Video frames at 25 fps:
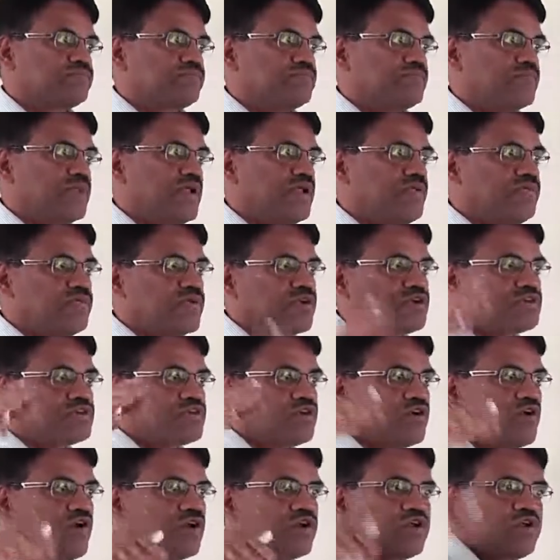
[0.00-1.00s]
right? Because you
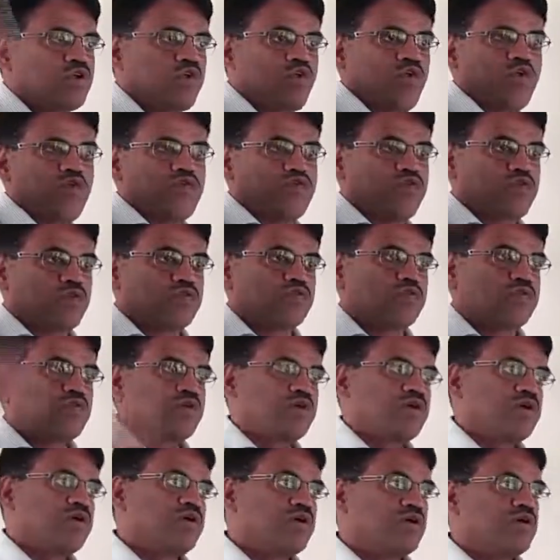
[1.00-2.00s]
got no for
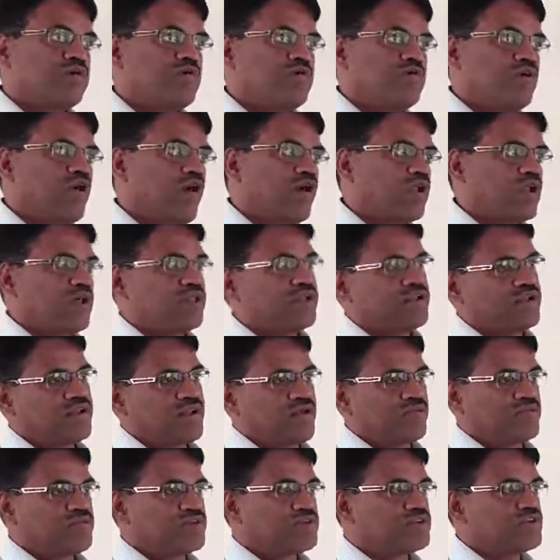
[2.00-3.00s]
all other numbers.
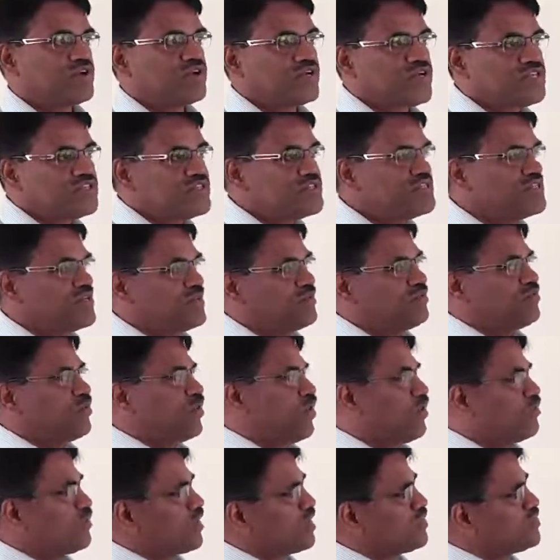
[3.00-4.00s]
So decision
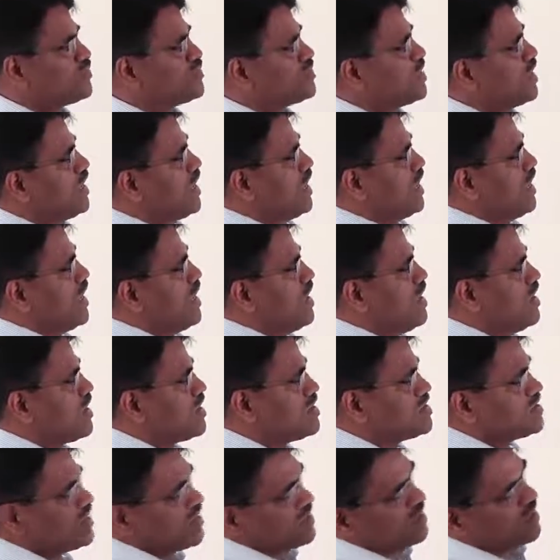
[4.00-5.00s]
problems,
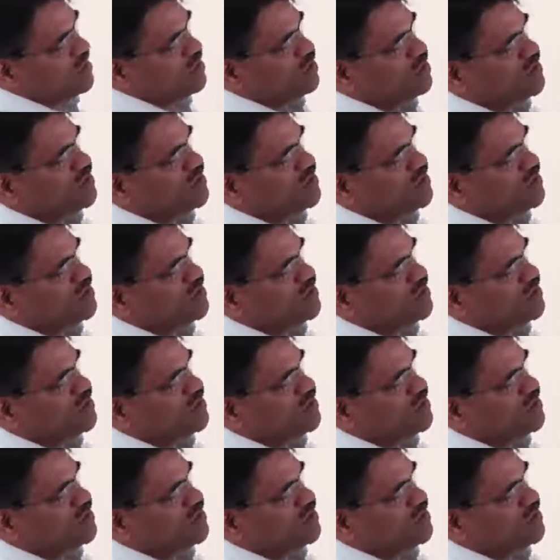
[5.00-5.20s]
restricting to